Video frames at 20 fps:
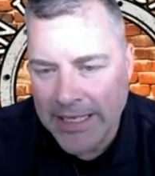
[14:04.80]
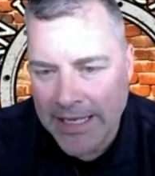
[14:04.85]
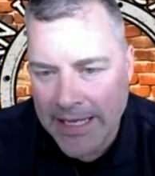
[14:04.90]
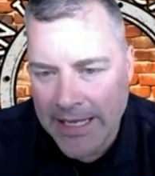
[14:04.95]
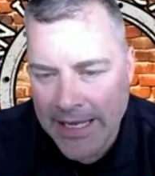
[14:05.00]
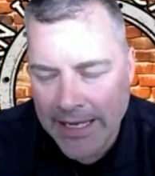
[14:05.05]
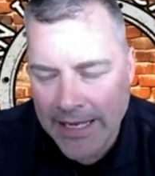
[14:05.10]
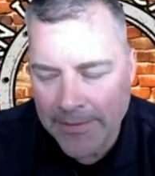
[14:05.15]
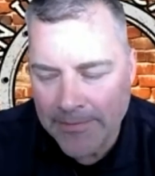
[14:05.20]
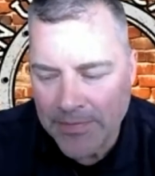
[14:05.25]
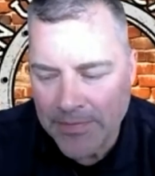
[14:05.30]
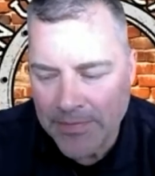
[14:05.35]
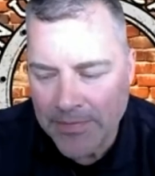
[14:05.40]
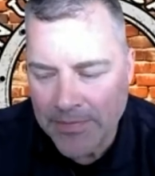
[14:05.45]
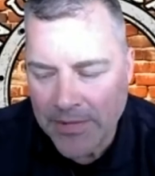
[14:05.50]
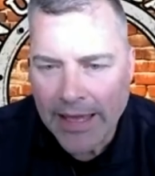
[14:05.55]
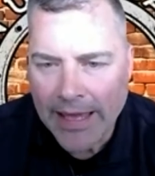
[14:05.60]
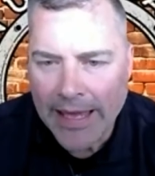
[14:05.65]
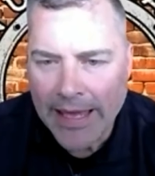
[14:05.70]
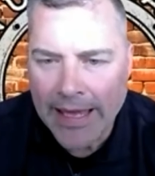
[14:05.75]
to see him.
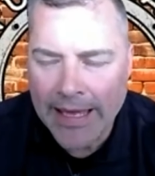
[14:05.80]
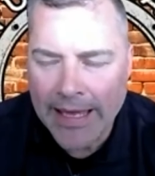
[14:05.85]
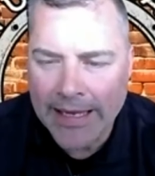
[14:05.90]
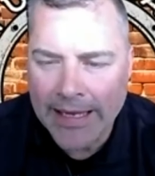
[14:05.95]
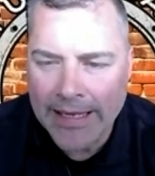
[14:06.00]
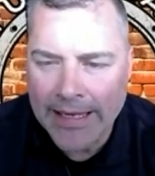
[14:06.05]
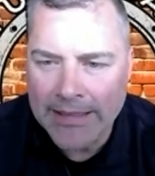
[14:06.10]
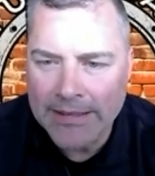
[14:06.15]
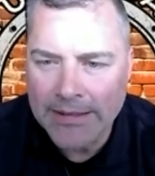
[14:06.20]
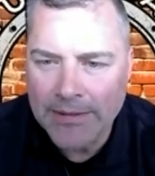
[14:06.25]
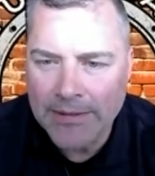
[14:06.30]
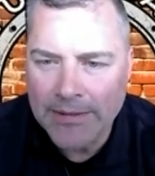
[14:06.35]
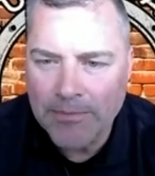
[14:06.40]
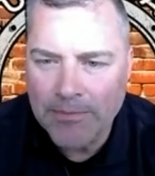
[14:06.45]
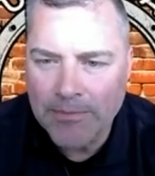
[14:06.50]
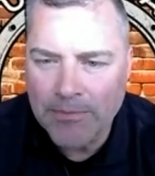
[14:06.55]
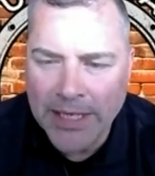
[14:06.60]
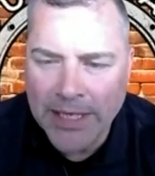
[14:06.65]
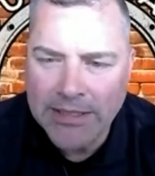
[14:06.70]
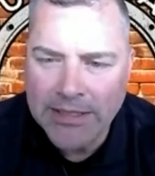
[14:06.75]
And
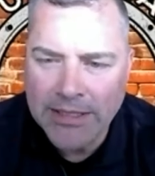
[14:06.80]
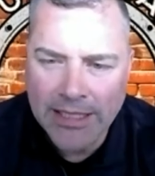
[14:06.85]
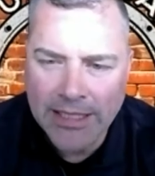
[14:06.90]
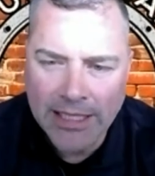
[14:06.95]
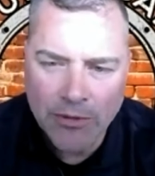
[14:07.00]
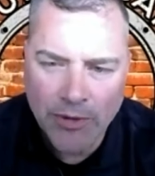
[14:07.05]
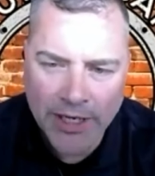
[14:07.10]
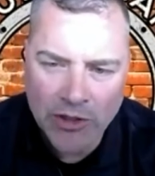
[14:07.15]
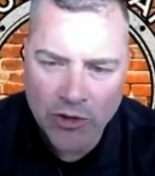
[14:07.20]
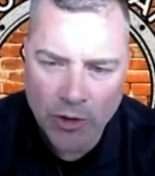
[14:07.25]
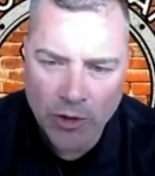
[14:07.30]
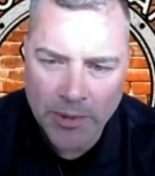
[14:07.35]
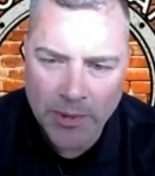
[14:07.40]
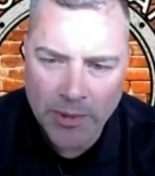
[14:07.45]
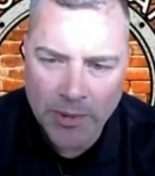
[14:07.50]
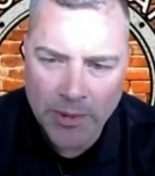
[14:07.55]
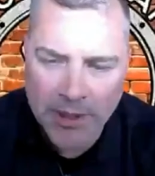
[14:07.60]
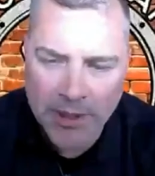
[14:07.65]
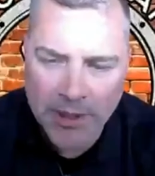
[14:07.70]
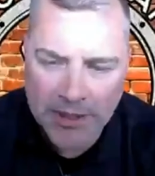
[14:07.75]
basically, what he
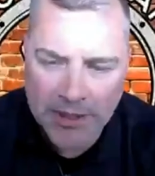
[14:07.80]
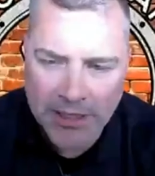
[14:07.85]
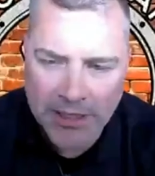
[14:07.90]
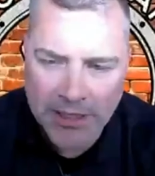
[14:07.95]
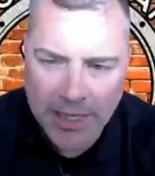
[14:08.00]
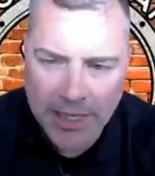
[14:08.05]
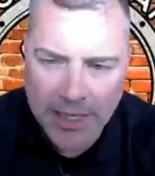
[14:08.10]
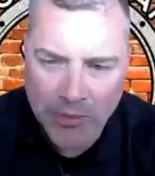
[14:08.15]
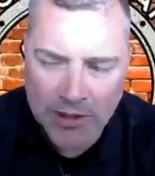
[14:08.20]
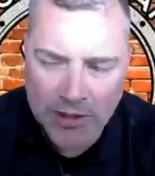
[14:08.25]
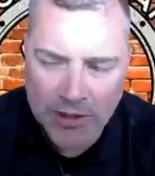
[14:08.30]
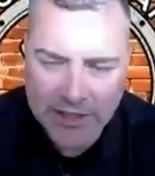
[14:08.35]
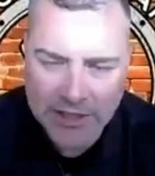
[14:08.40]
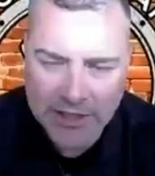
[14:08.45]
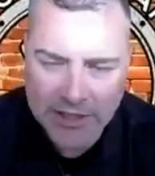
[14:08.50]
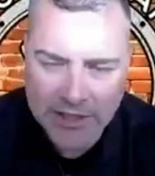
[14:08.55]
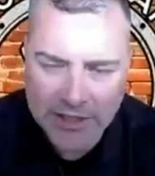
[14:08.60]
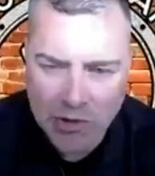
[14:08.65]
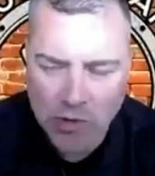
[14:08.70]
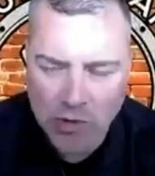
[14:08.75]
told me at the time was that these
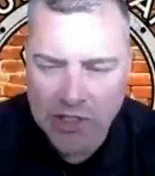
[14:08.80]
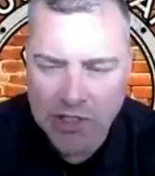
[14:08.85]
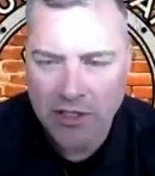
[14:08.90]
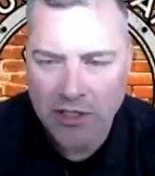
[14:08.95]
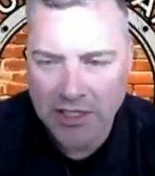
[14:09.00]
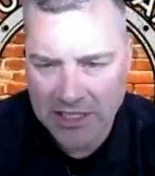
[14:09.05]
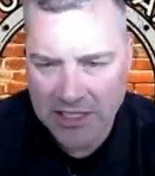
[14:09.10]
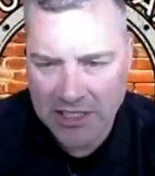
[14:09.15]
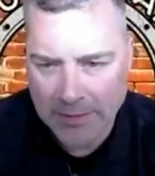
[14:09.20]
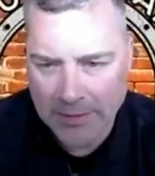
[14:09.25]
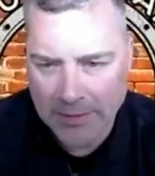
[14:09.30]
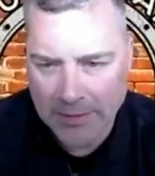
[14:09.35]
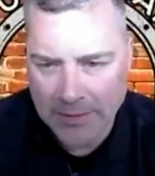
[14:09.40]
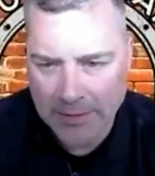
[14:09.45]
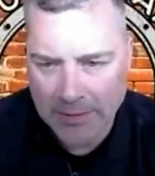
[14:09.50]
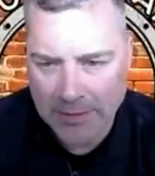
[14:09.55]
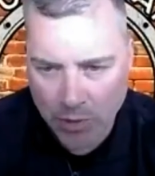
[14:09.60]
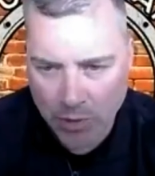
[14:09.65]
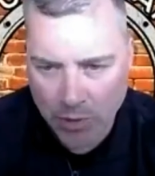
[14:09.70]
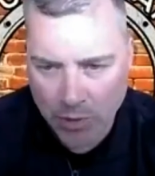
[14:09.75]
were still
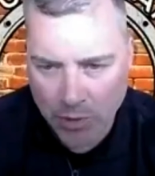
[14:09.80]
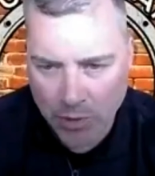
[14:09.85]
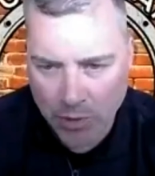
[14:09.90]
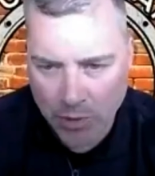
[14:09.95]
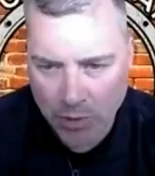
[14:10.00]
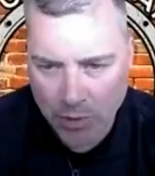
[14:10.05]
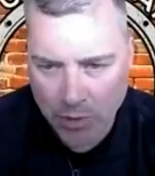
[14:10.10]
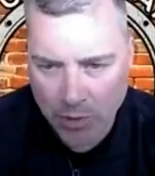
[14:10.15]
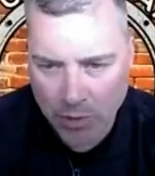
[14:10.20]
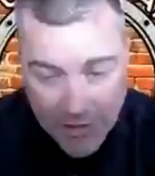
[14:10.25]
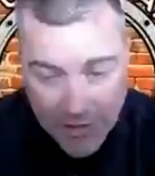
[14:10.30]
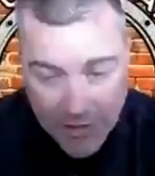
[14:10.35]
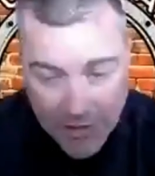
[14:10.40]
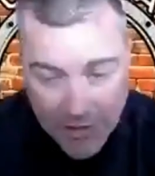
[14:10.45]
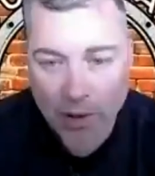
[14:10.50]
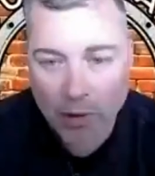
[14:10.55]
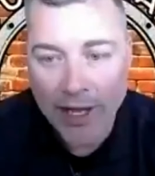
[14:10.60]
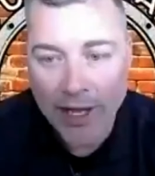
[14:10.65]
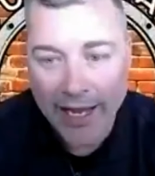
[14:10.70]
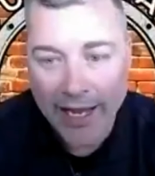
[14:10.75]
acceptable levels,
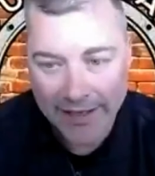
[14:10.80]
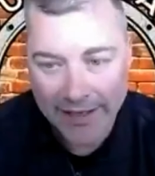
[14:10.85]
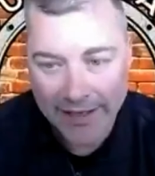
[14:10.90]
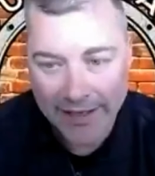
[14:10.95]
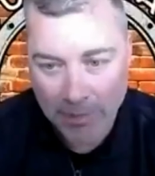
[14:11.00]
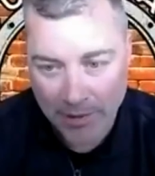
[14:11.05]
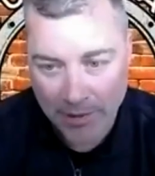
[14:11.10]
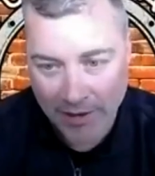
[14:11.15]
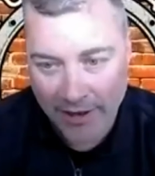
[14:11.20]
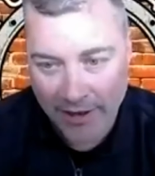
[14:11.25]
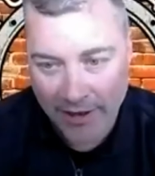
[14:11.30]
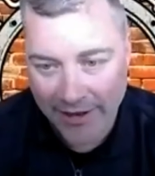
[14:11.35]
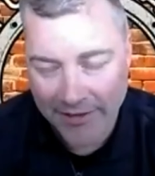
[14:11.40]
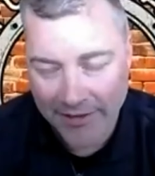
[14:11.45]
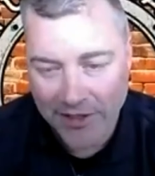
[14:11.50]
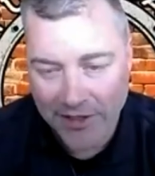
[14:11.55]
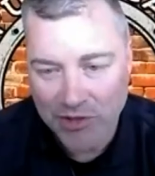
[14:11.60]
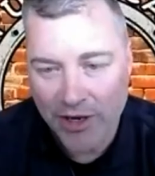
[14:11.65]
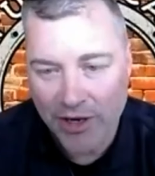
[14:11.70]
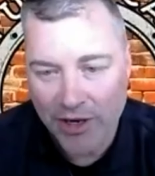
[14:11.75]
but we had to keep
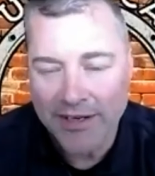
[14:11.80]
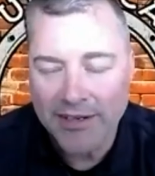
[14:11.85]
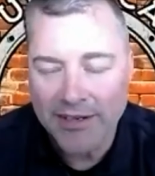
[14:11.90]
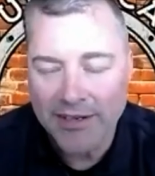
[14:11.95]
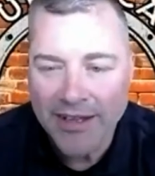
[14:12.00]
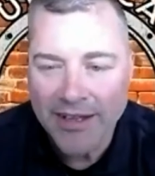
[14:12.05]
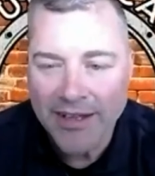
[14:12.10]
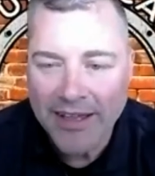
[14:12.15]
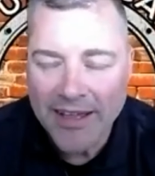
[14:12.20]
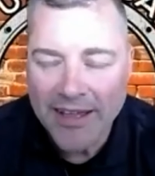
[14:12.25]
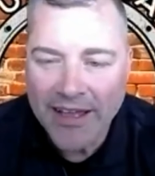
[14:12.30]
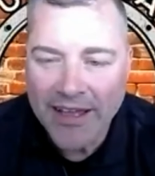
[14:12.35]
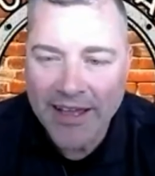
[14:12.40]
an eye on the trend.